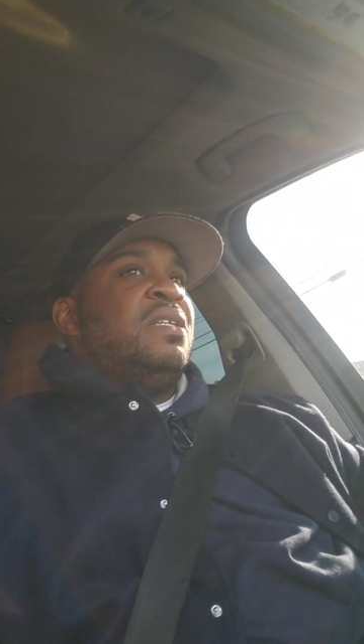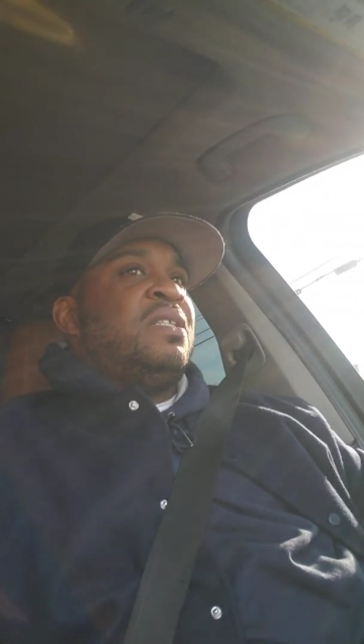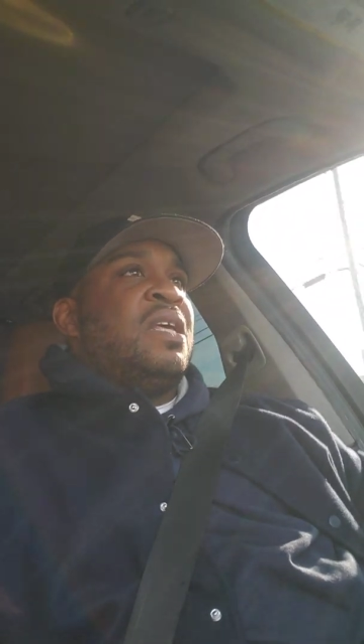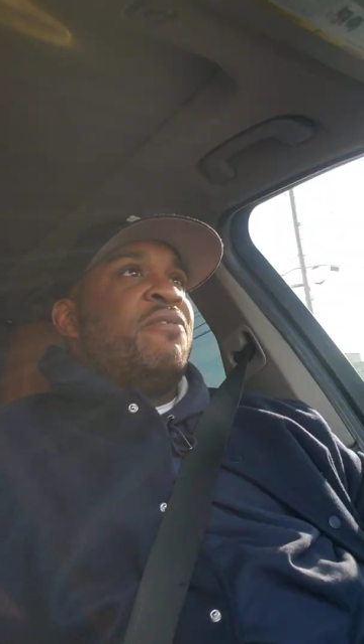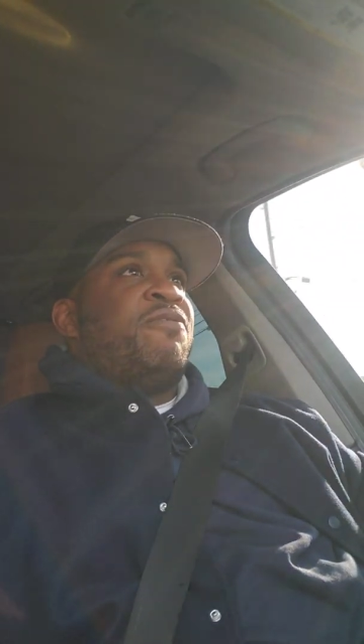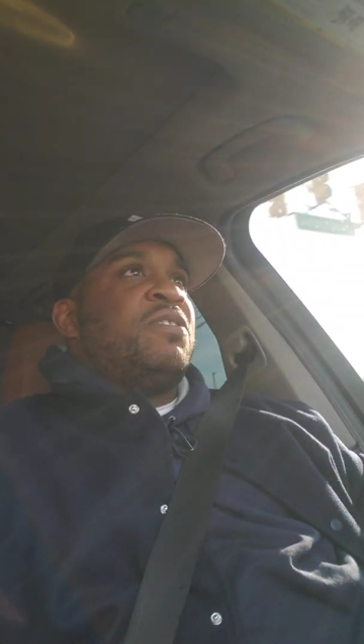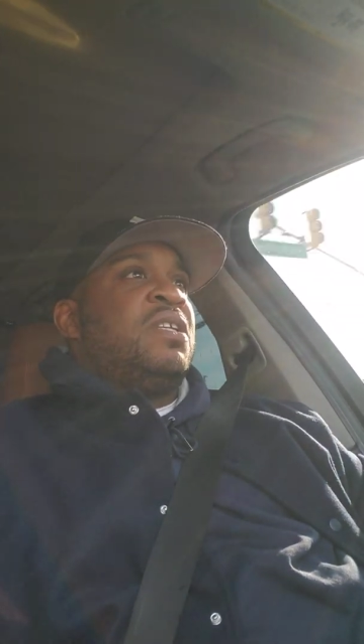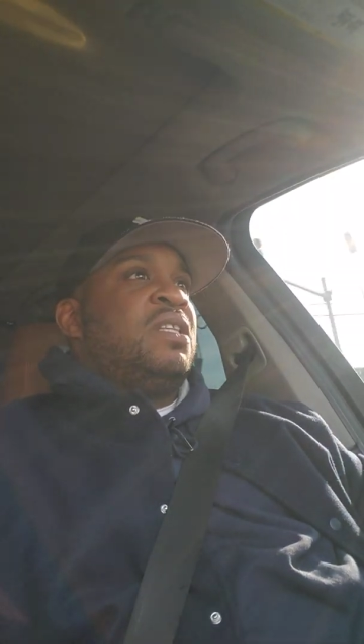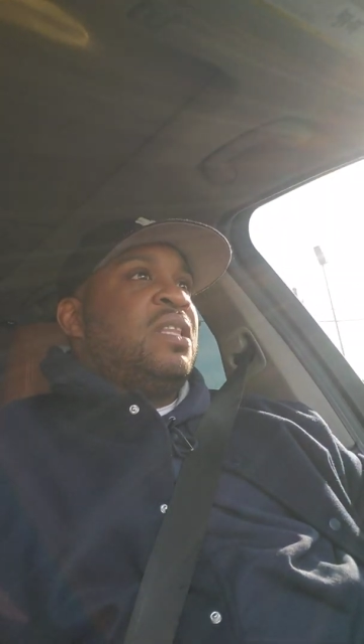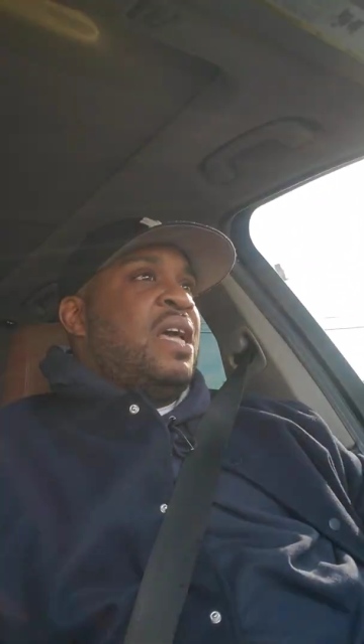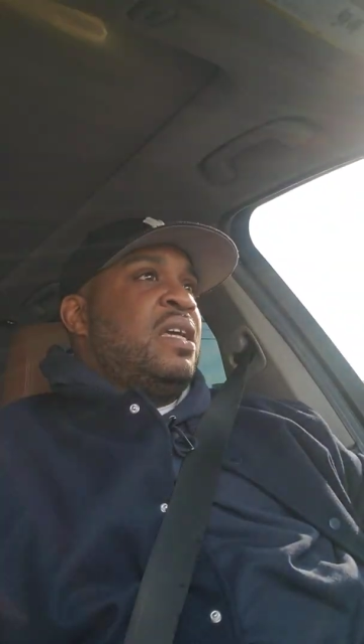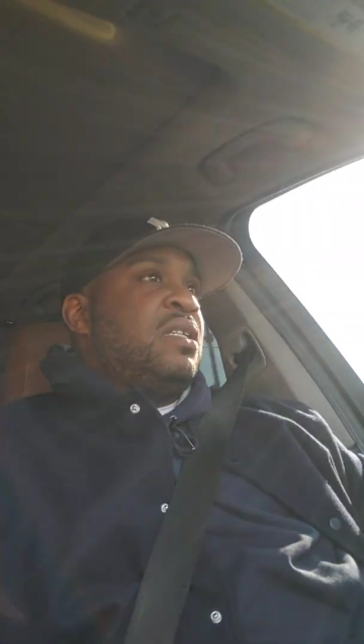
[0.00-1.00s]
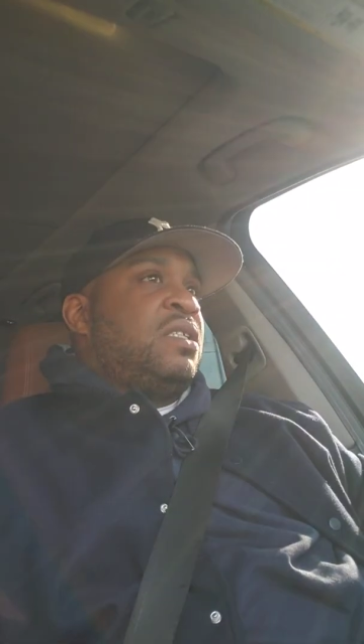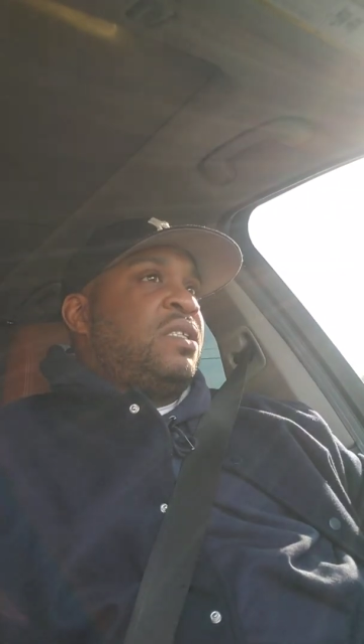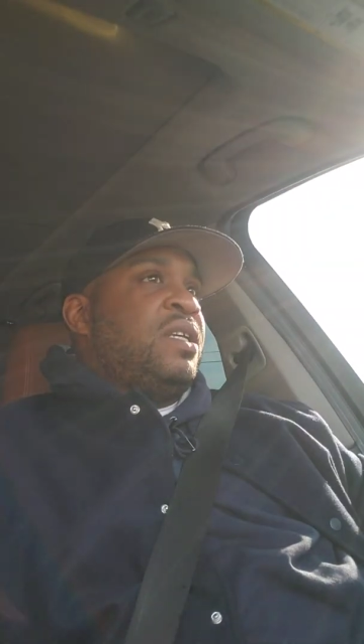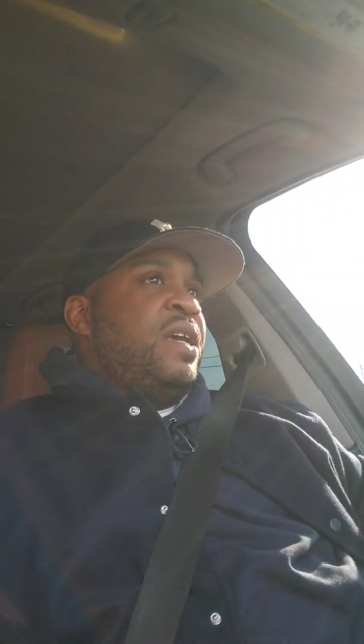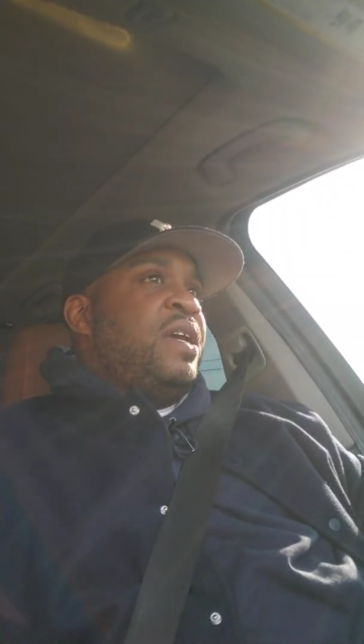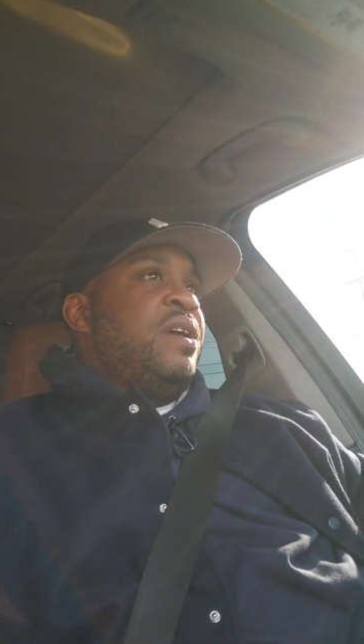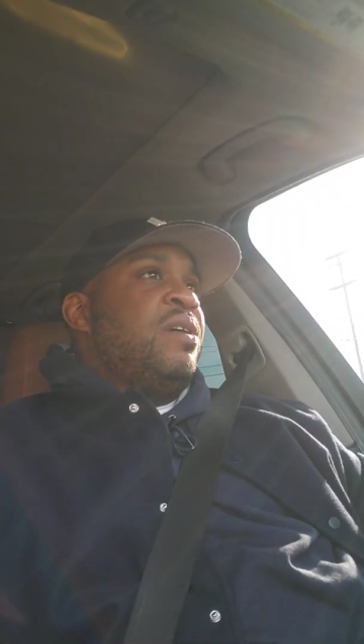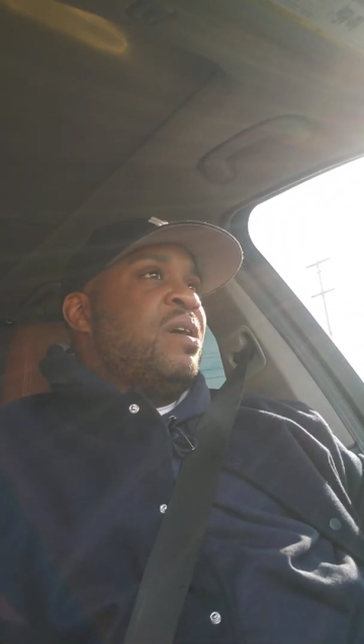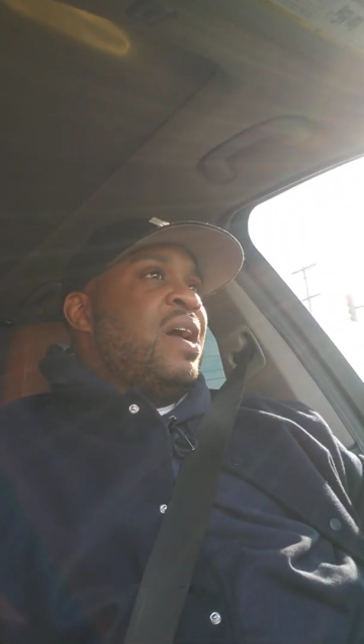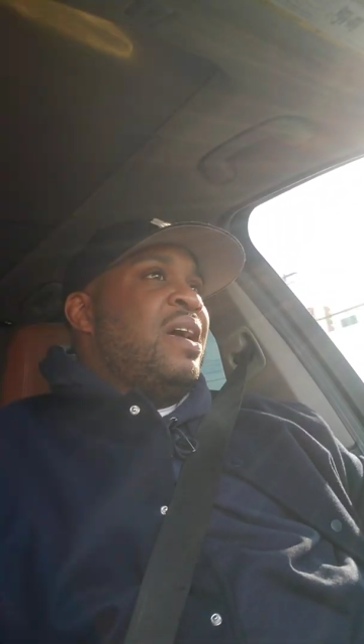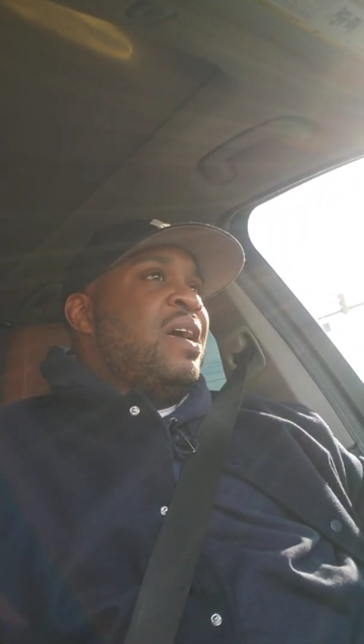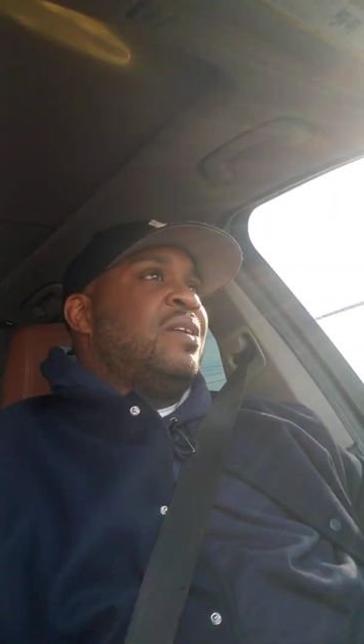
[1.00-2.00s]
definitely like, share.
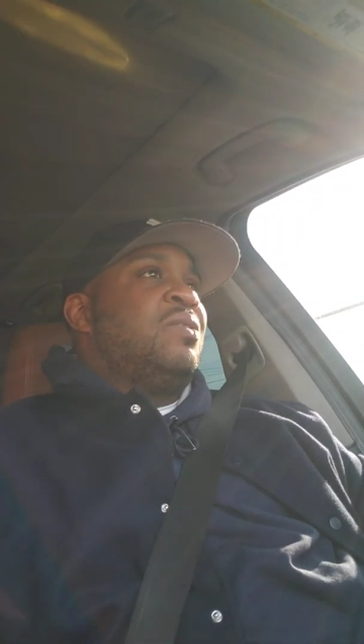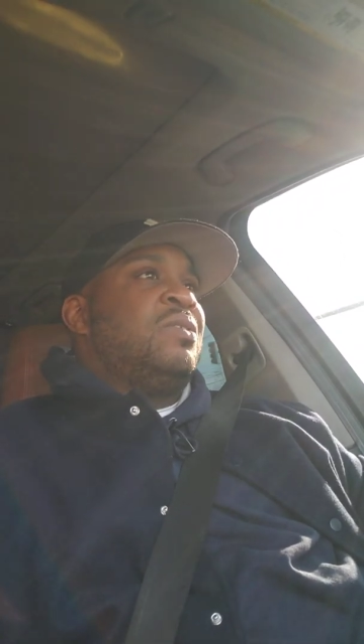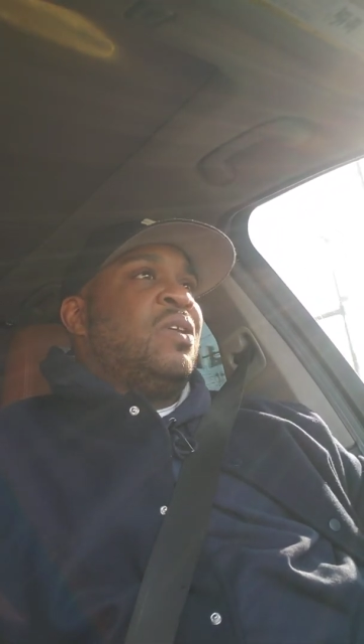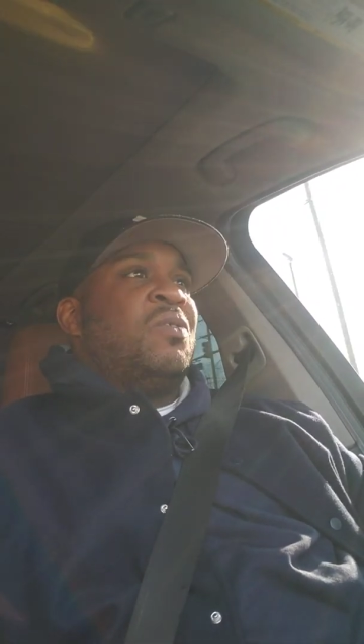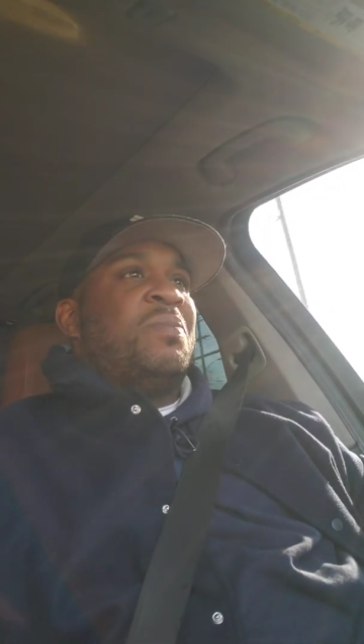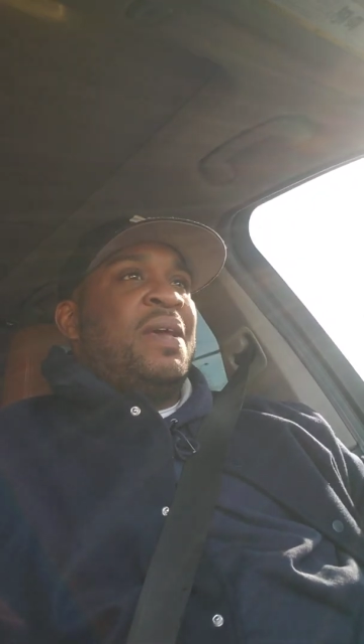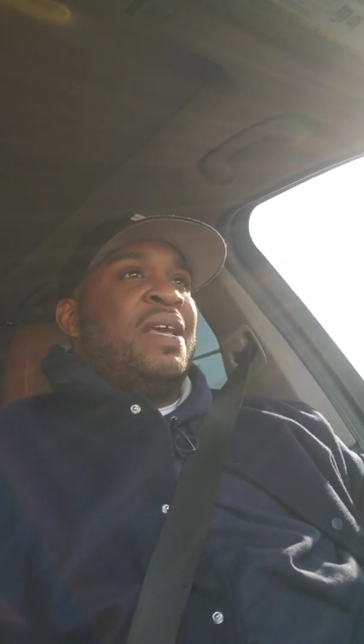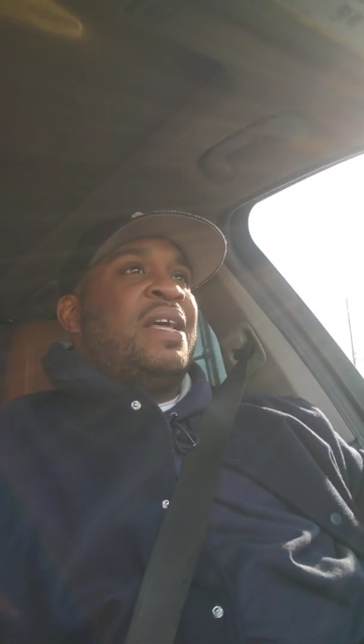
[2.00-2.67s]
I don't know, man.